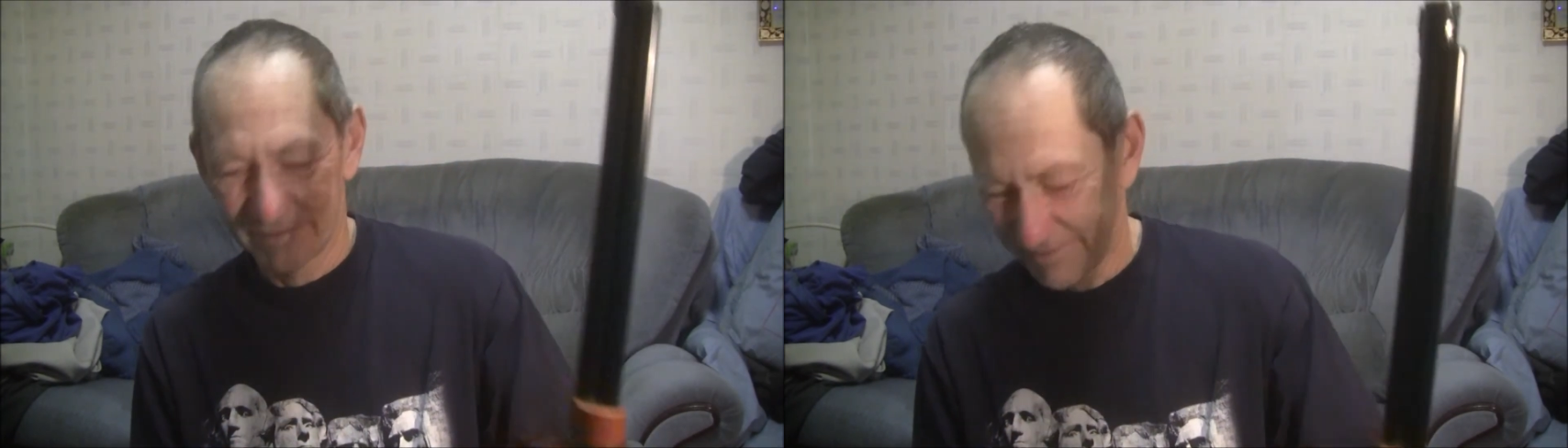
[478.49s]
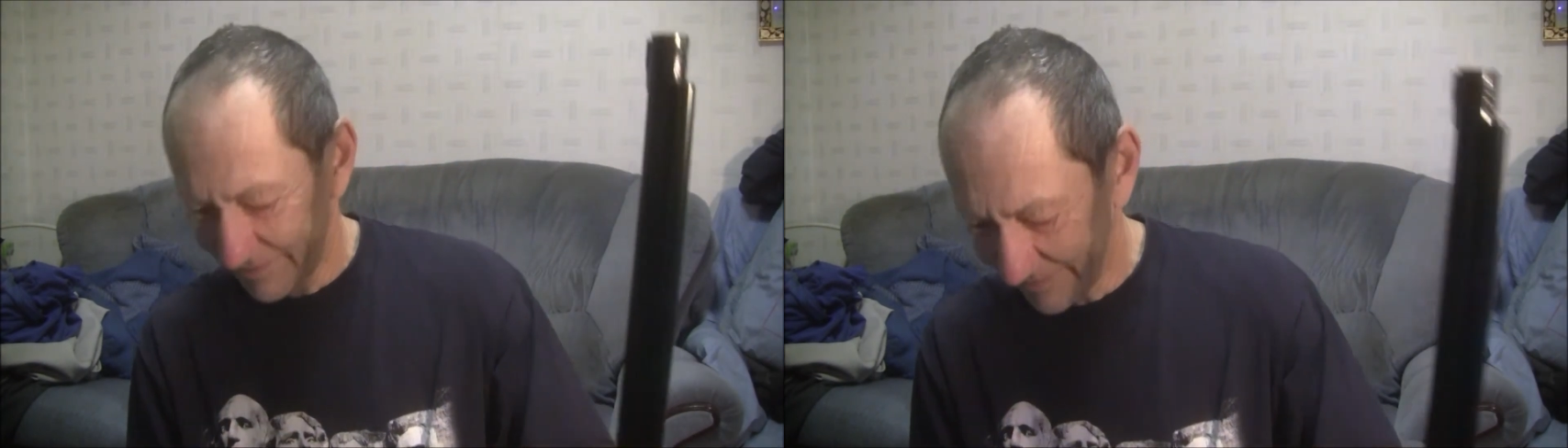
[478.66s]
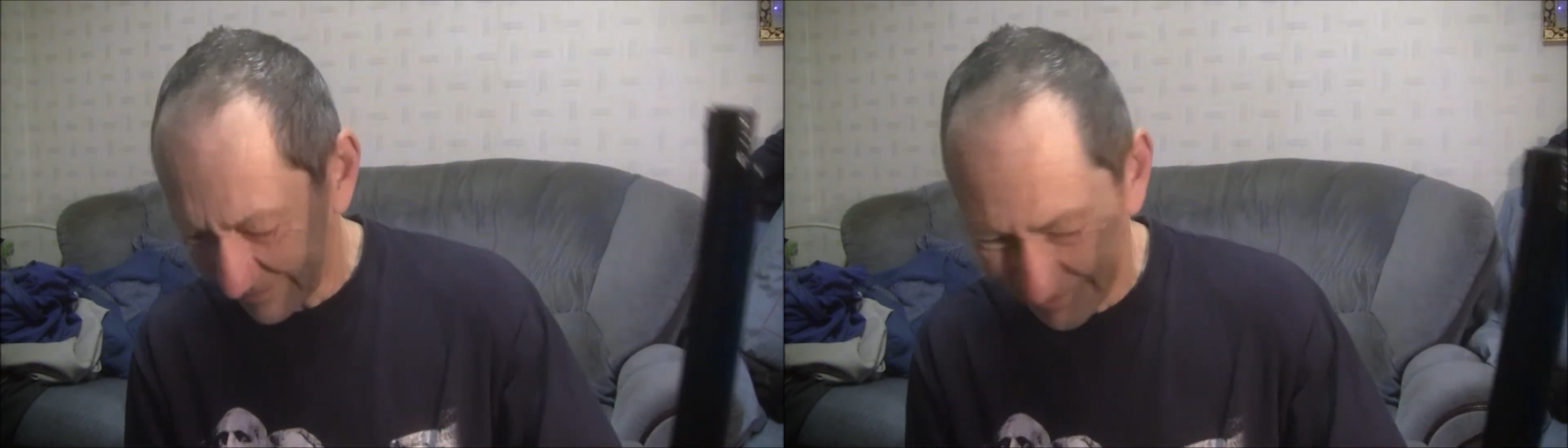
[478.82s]

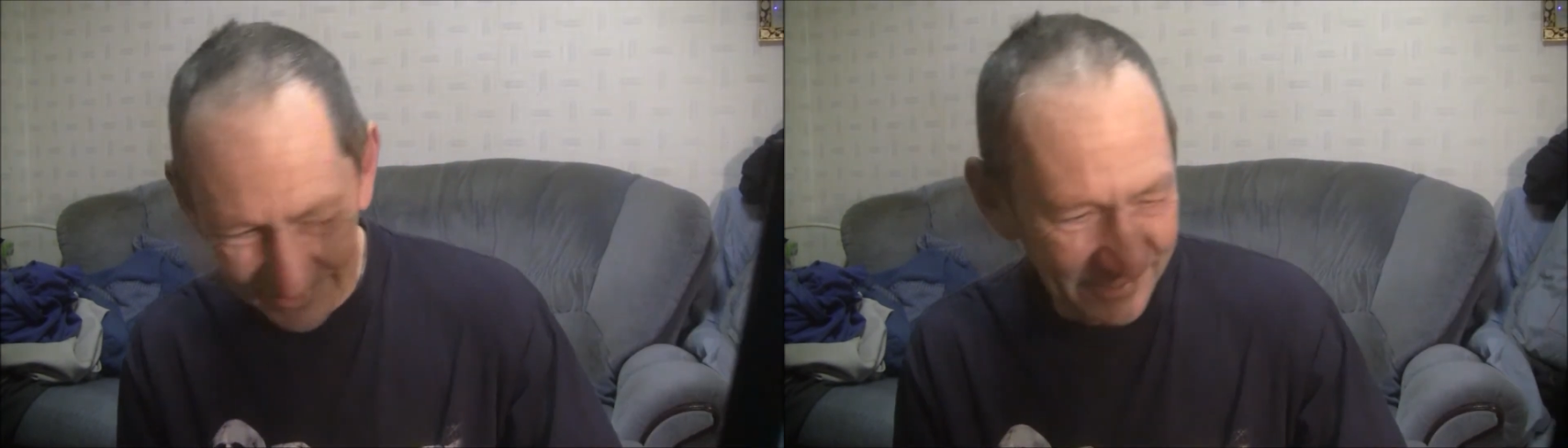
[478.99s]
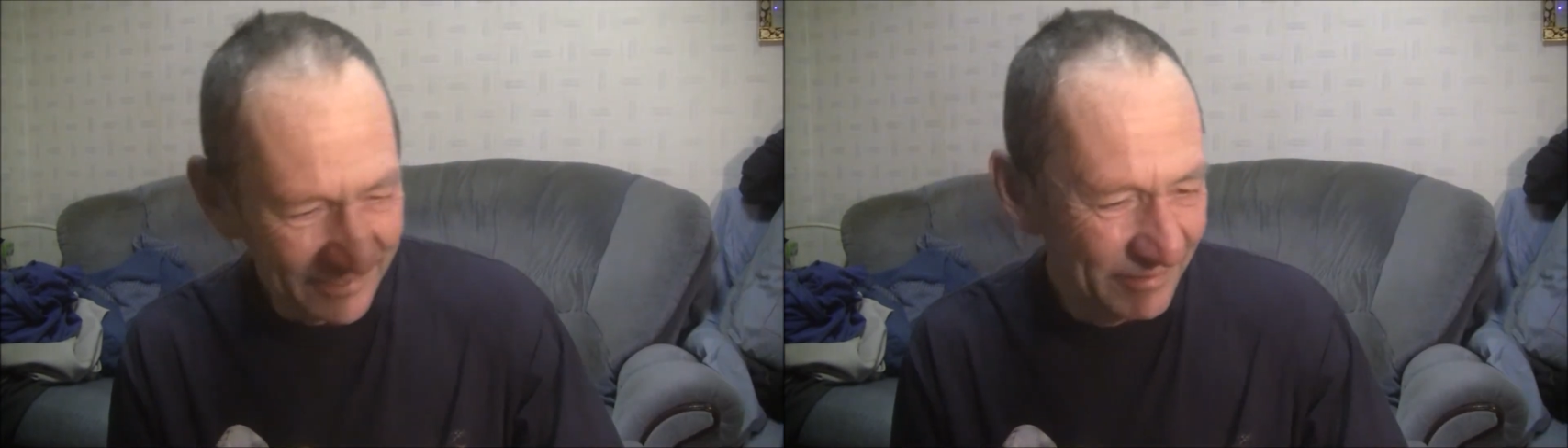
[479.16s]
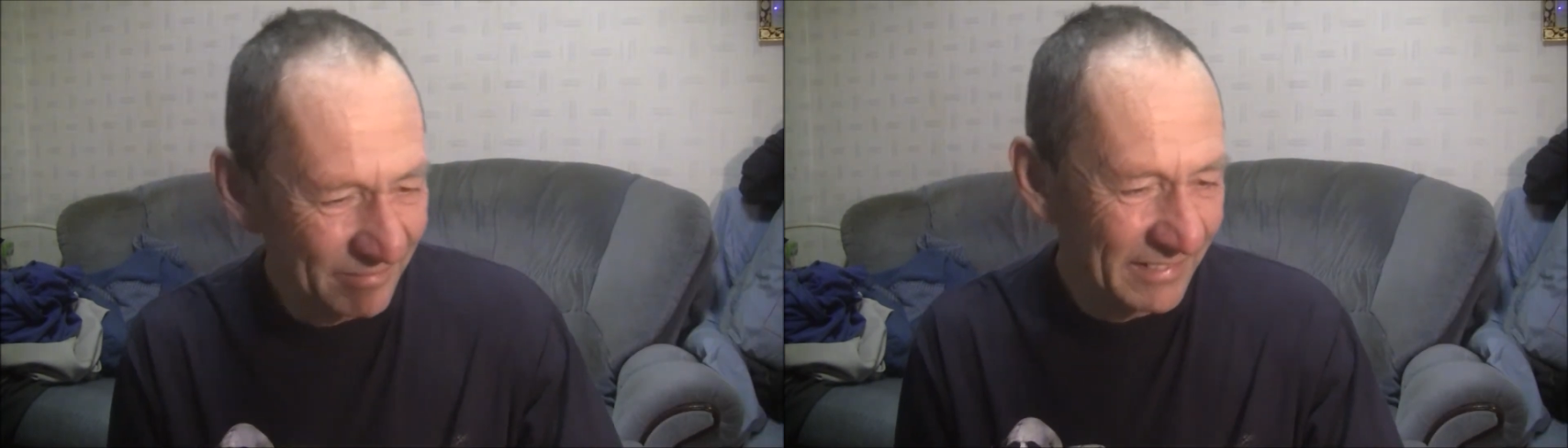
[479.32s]
good
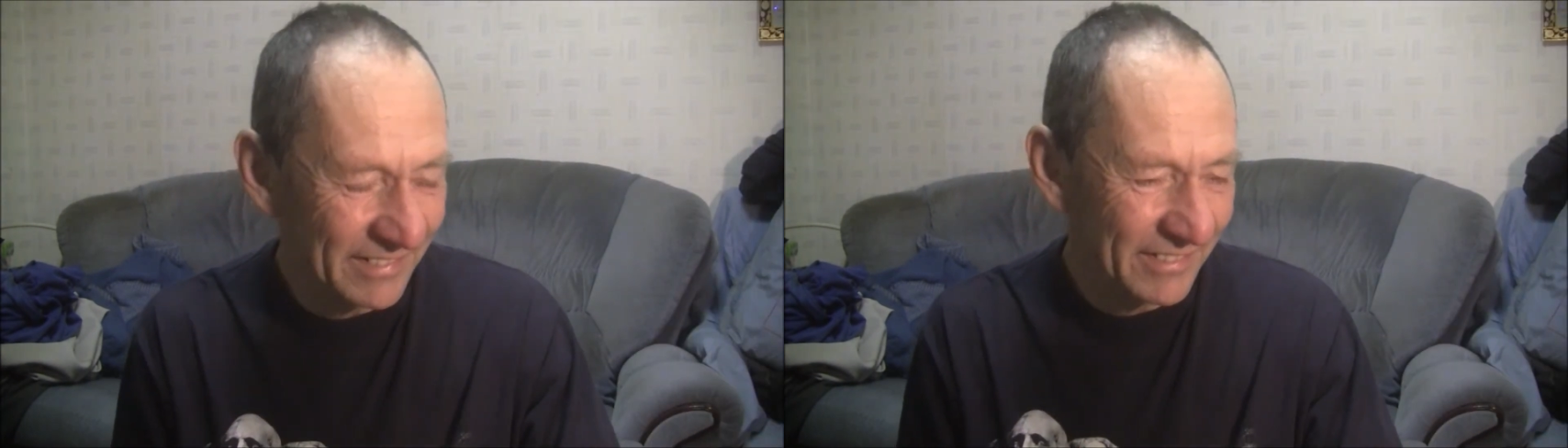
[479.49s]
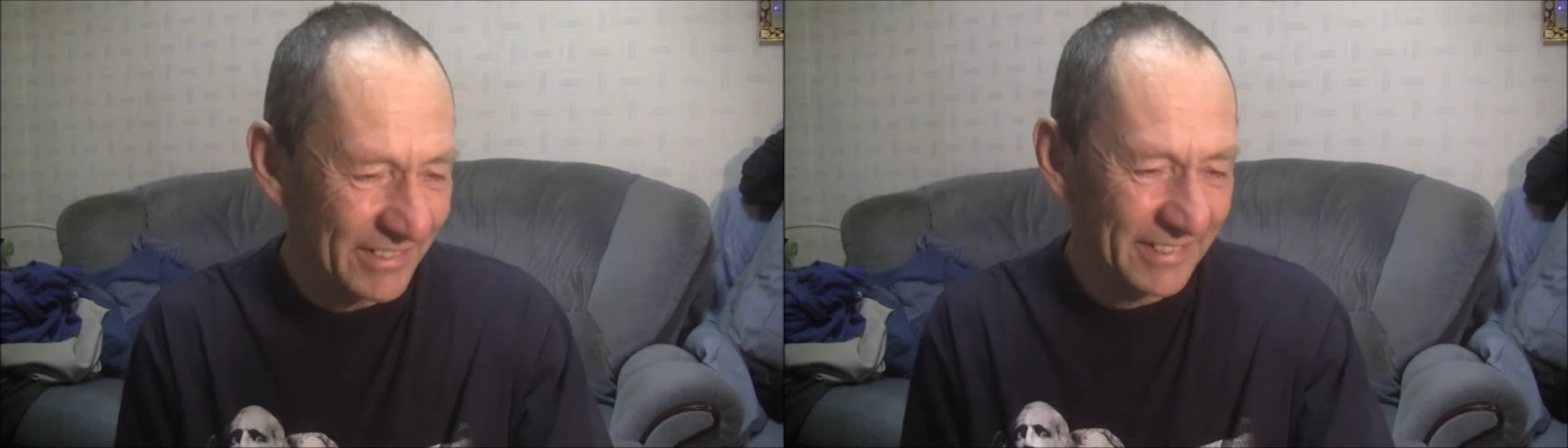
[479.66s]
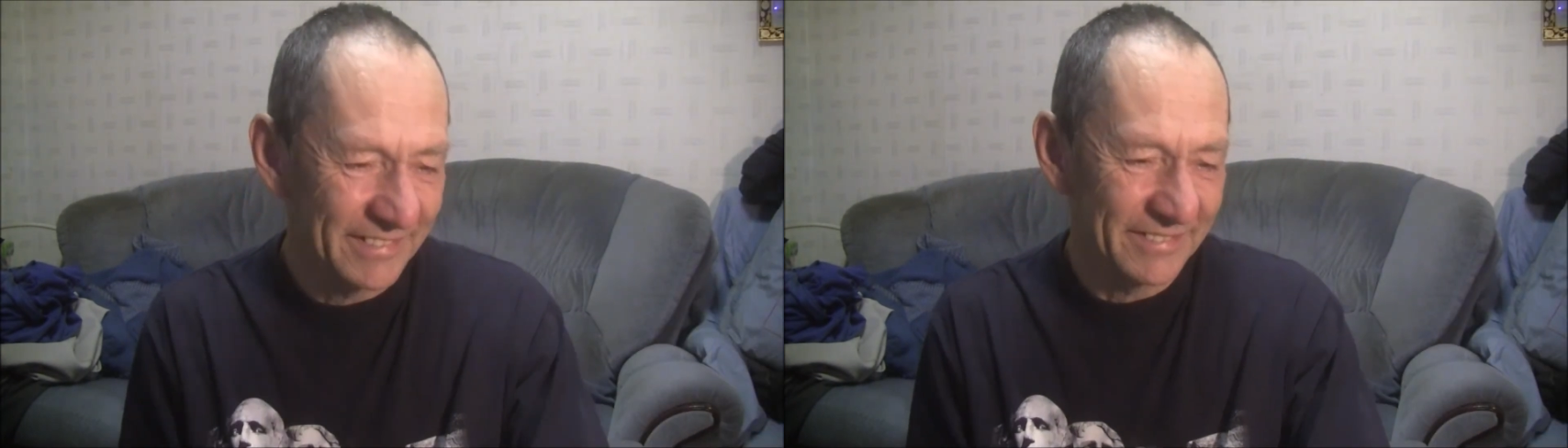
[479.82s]
old
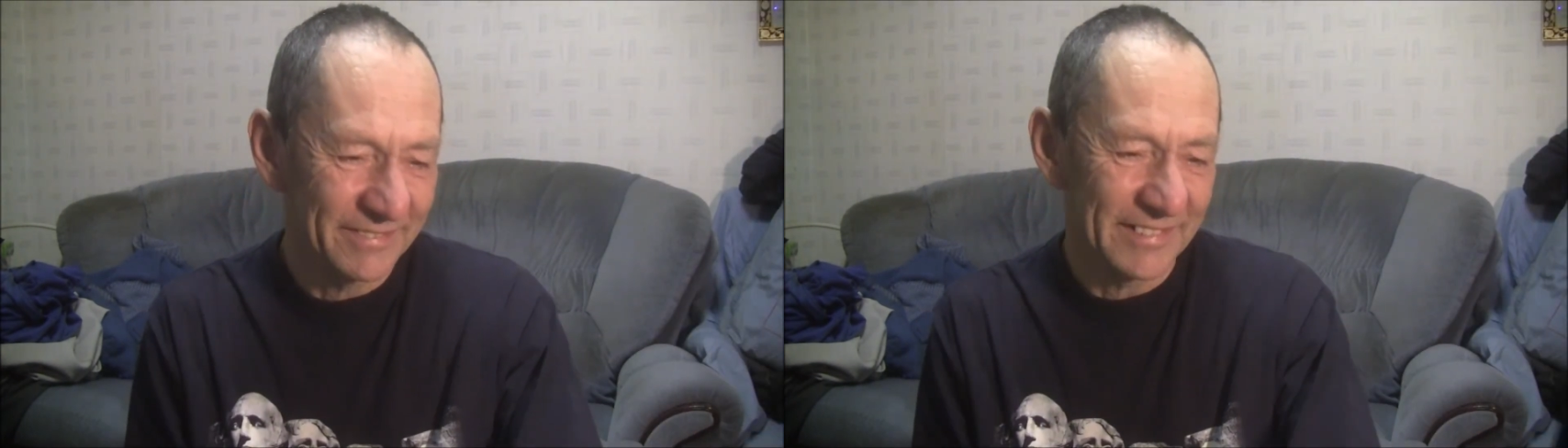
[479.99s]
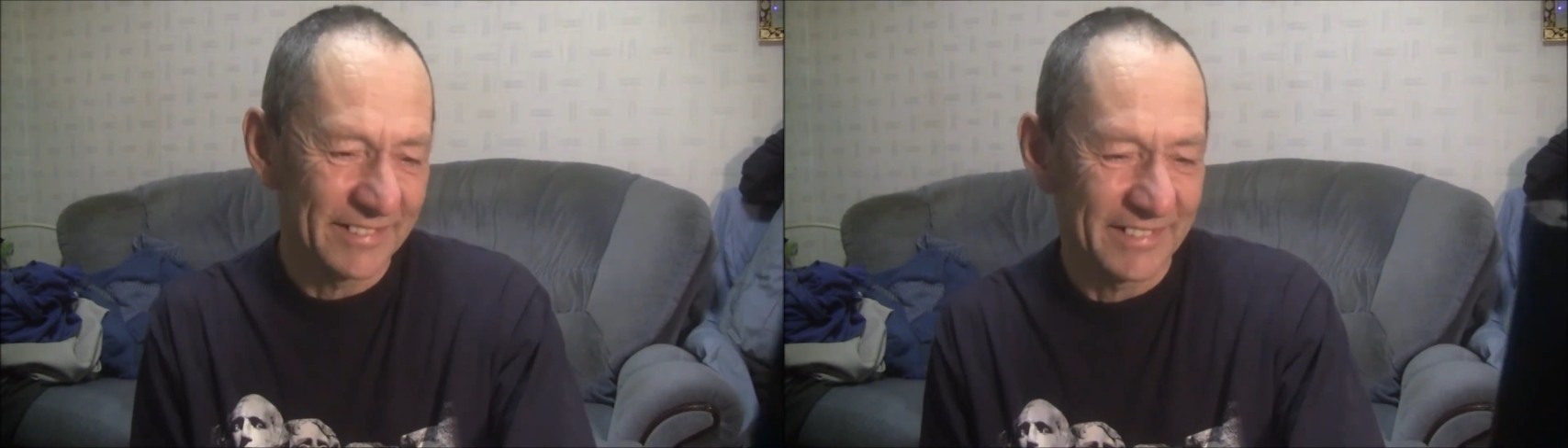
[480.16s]
blast in the